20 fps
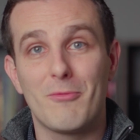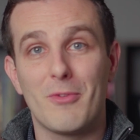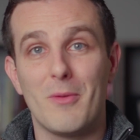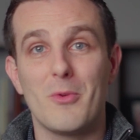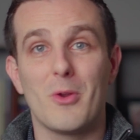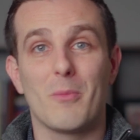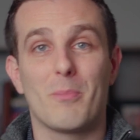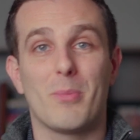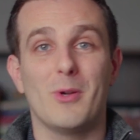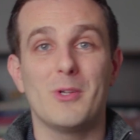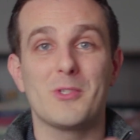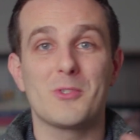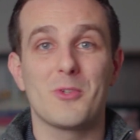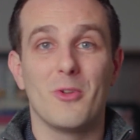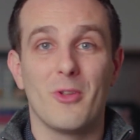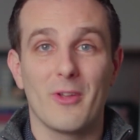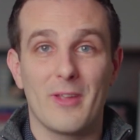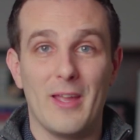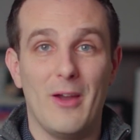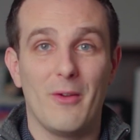from your
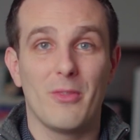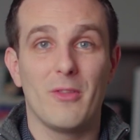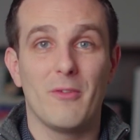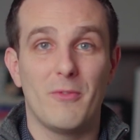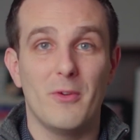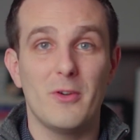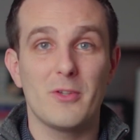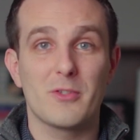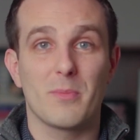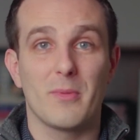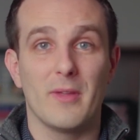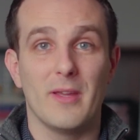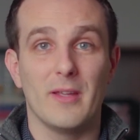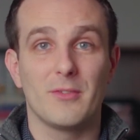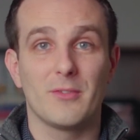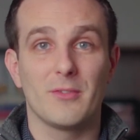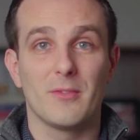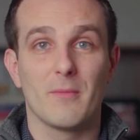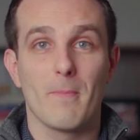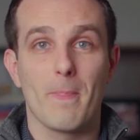personal account in the first
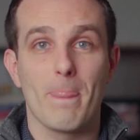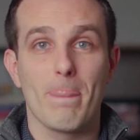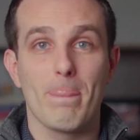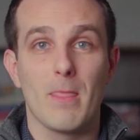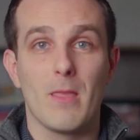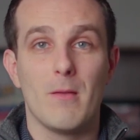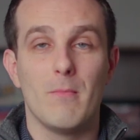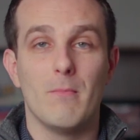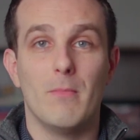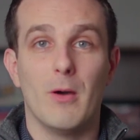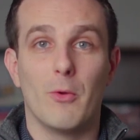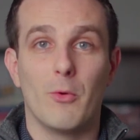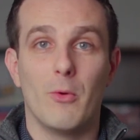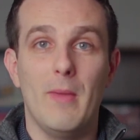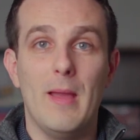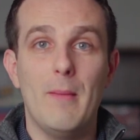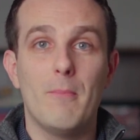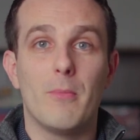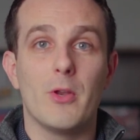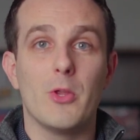place. But
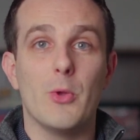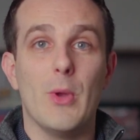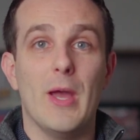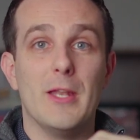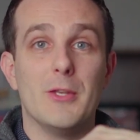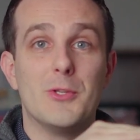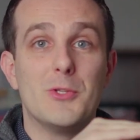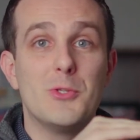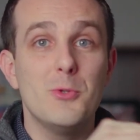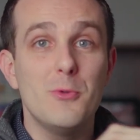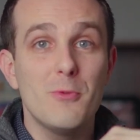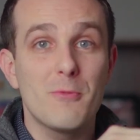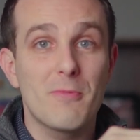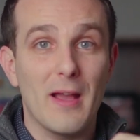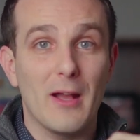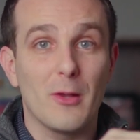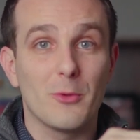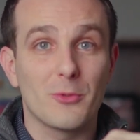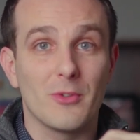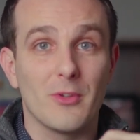remember, you had
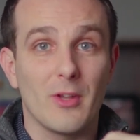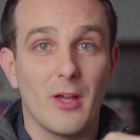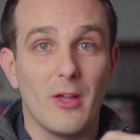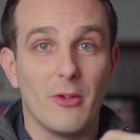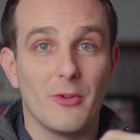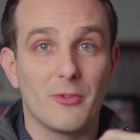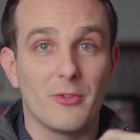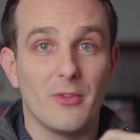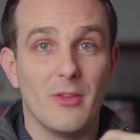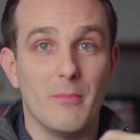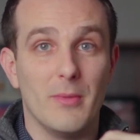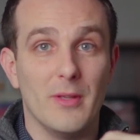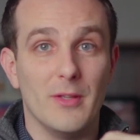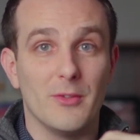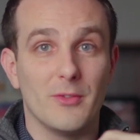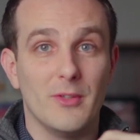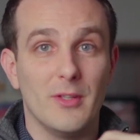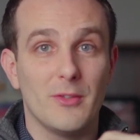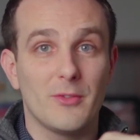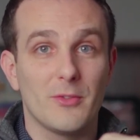$2,000 in the
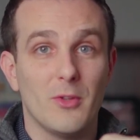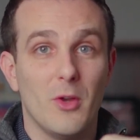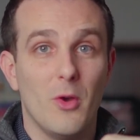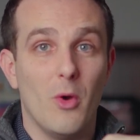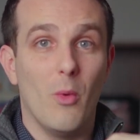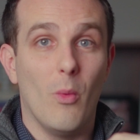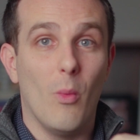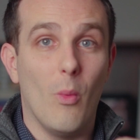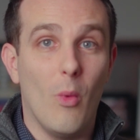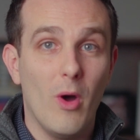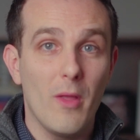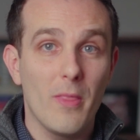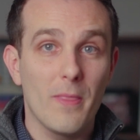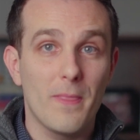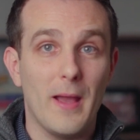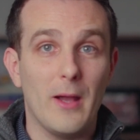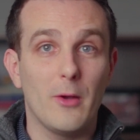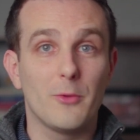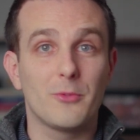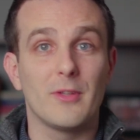business,
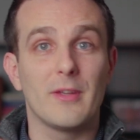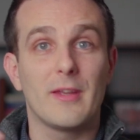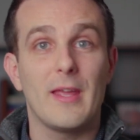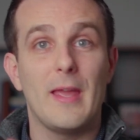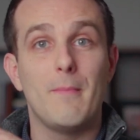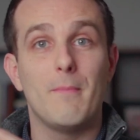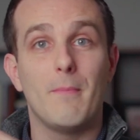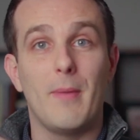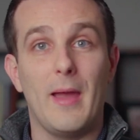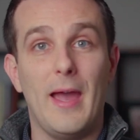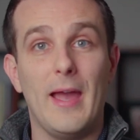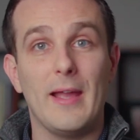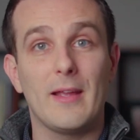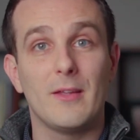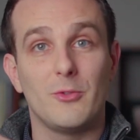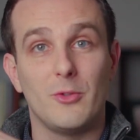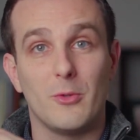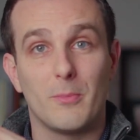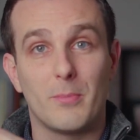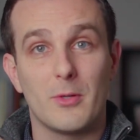$1,000 came back
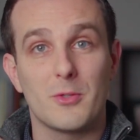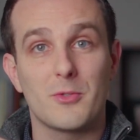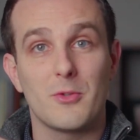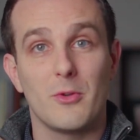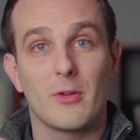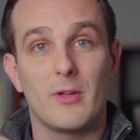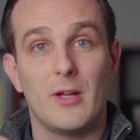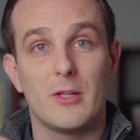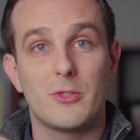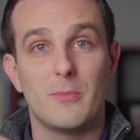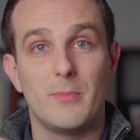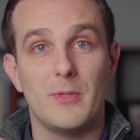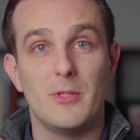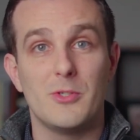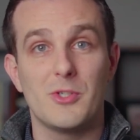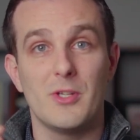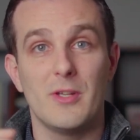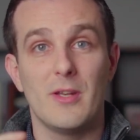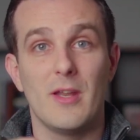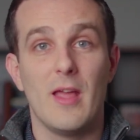as your personal
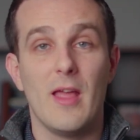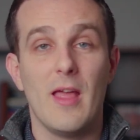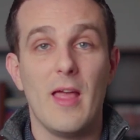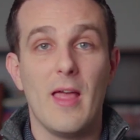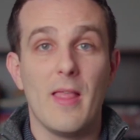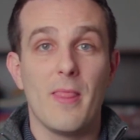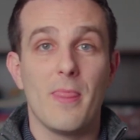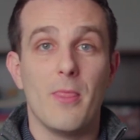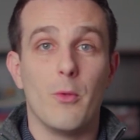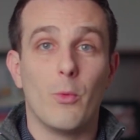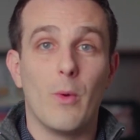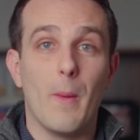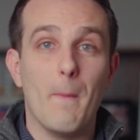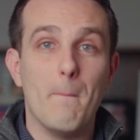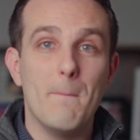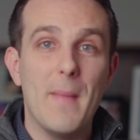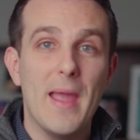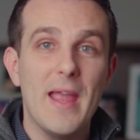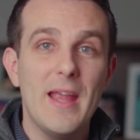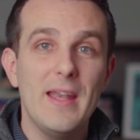contribution. The
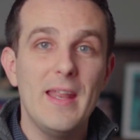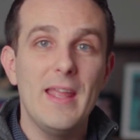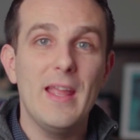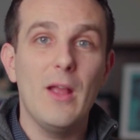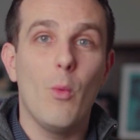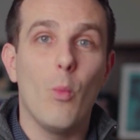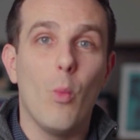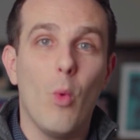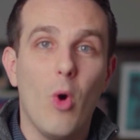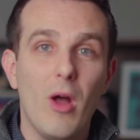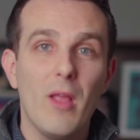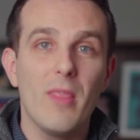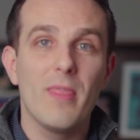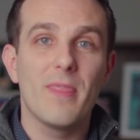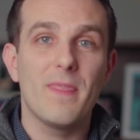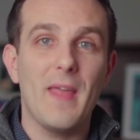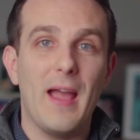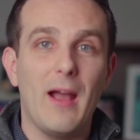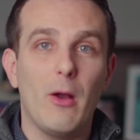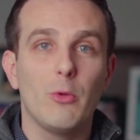remaining
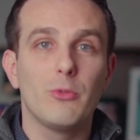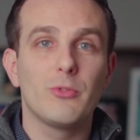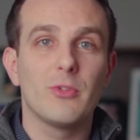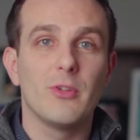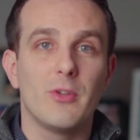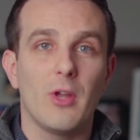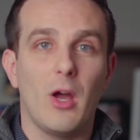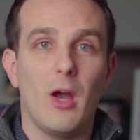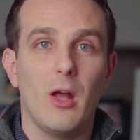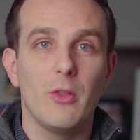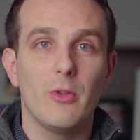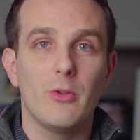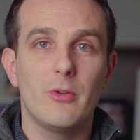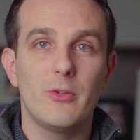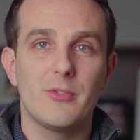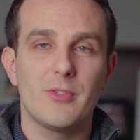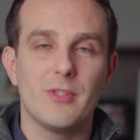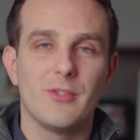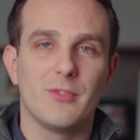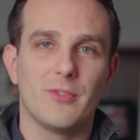
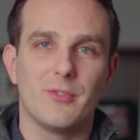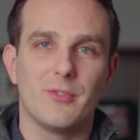$1,000 is